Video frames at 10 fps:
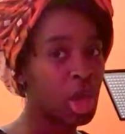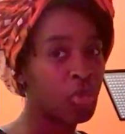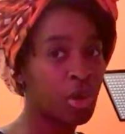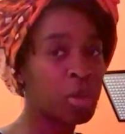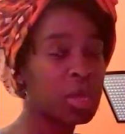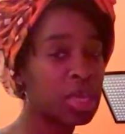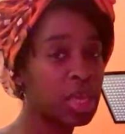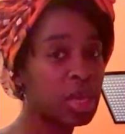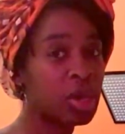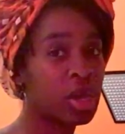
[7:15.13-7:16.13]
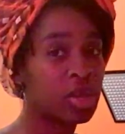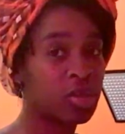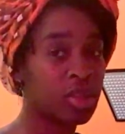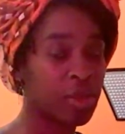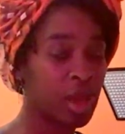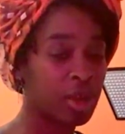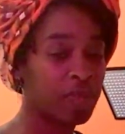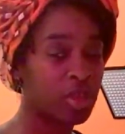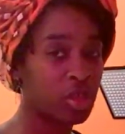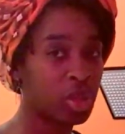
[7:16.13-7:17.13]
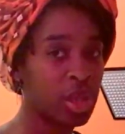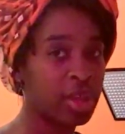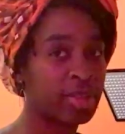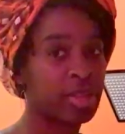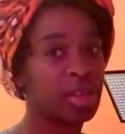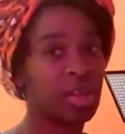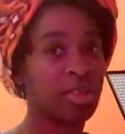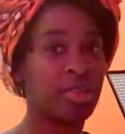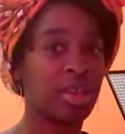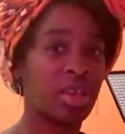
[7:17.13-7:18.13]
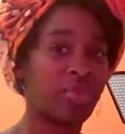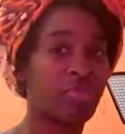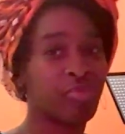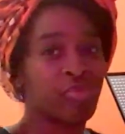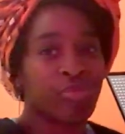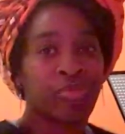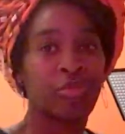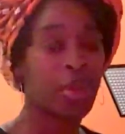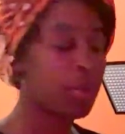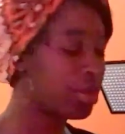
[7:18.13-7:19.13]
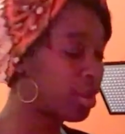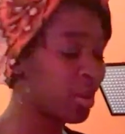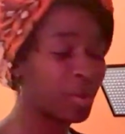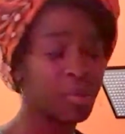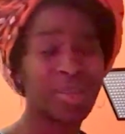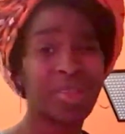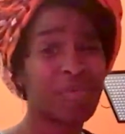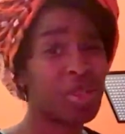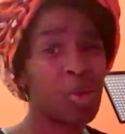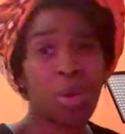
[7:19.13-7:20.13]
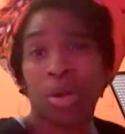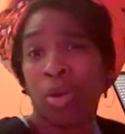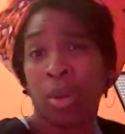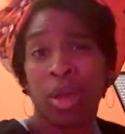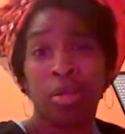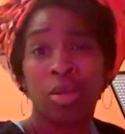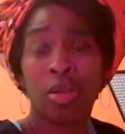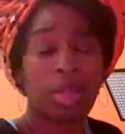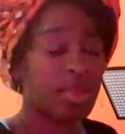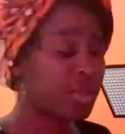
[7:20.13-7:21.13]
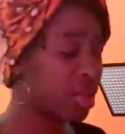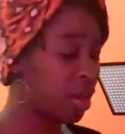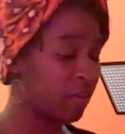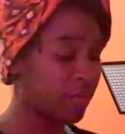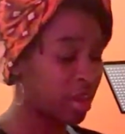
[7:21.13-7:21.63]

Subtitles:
growing in here under some artificial lights, and then I'll see whether or not it works. If it don't work, oh well. You know, that's life.